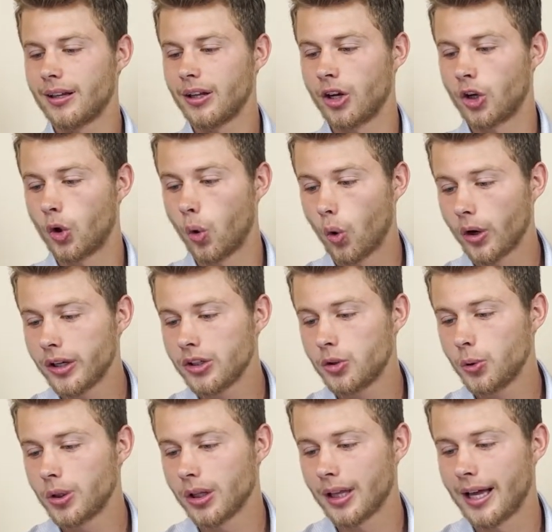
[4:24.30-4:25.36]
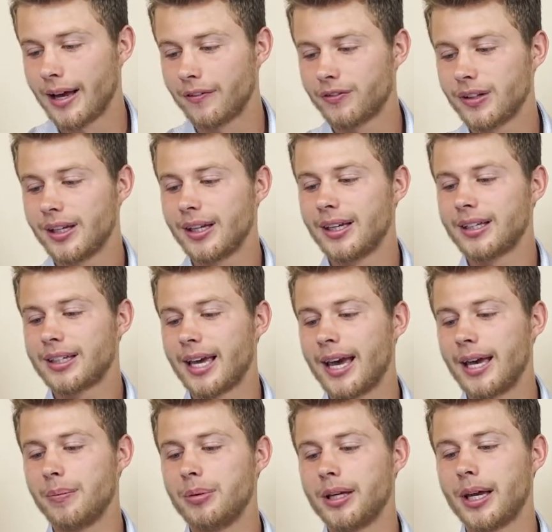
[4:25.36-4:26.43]
according to the left,
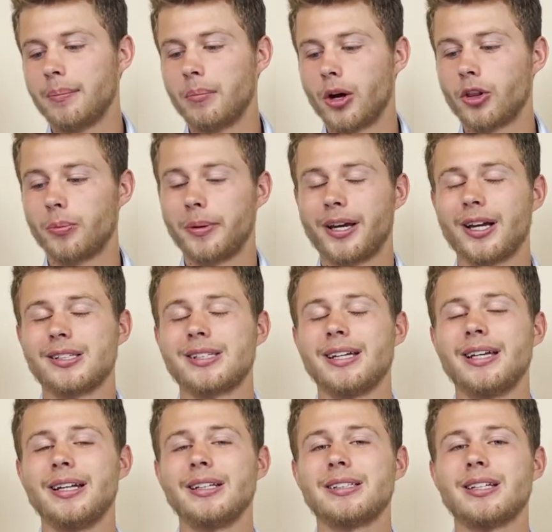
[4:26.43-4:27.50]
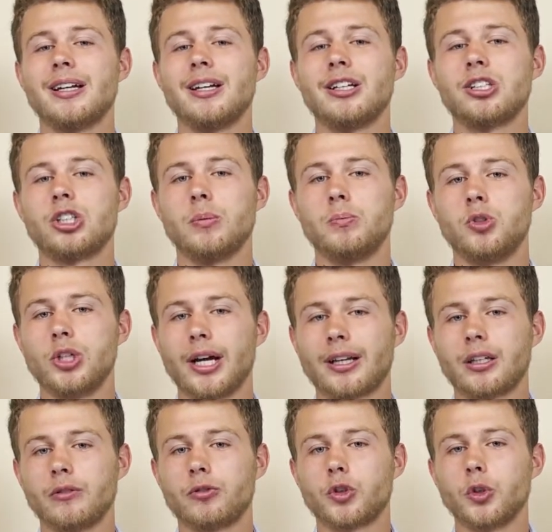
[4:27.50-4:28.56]
can be a mother because it is
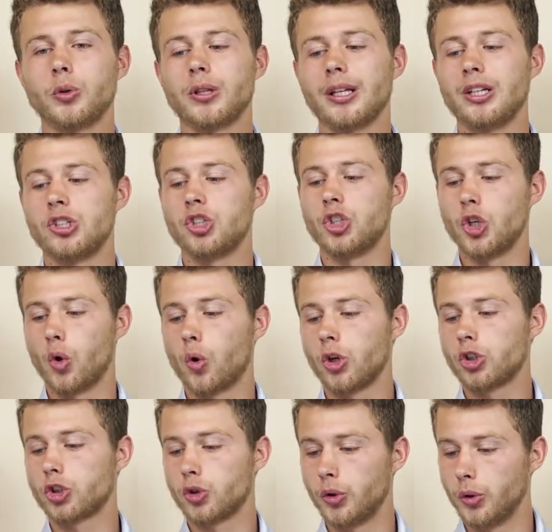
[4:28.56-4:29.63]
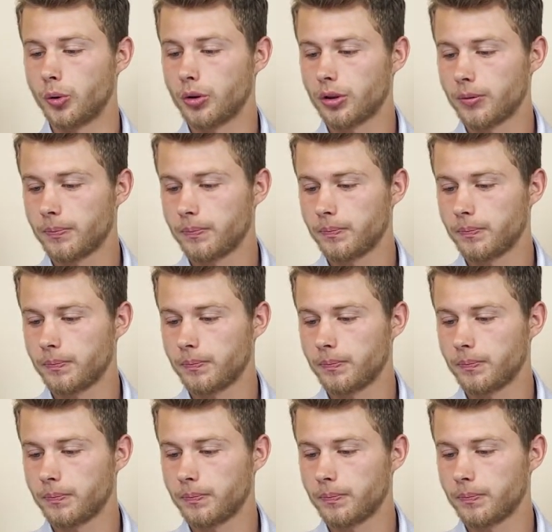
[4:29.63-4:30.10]
subjective truth. It is your truth.